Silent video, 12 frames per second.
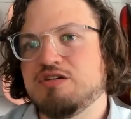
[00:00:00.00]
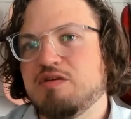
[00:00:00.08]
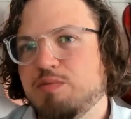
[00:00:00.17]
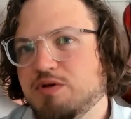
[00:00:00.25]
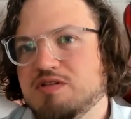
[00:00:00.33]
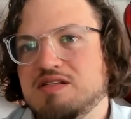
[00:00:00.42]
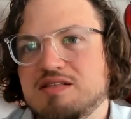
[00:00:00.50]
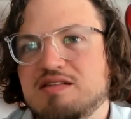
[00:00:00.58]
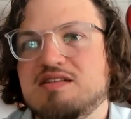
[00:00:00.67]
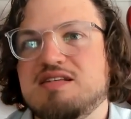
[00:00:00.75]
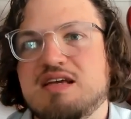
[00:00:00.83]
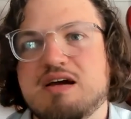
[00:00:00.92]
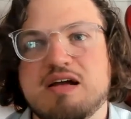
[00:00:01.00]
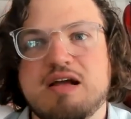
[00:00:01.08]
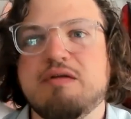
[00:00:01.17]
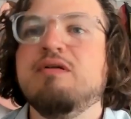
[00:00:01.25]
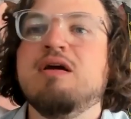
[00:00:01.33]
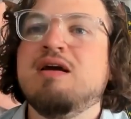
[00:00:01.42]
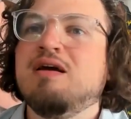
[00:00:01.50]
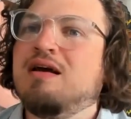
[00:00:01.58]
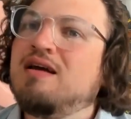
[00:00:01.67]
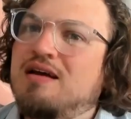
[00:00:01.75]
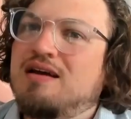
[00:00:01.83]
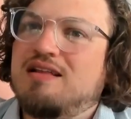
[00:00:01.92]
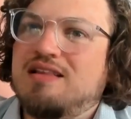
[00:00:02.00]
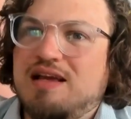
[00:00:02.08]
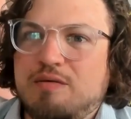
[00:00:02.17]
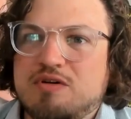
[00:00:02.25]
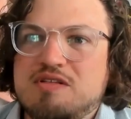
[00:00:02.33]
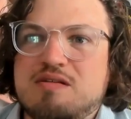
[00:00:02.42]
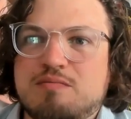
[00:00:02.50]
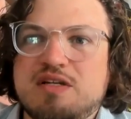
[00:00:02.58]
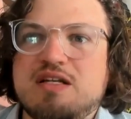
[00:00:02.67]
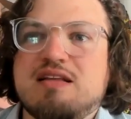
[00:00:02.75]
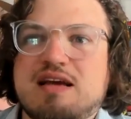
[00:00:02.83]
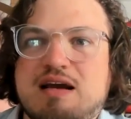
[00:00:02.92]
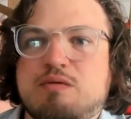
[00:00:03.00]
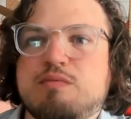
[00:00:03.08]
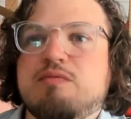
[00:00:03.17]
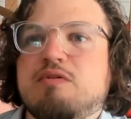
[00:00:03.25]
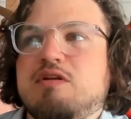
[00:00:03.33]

reports into the CIO and they want somebody to help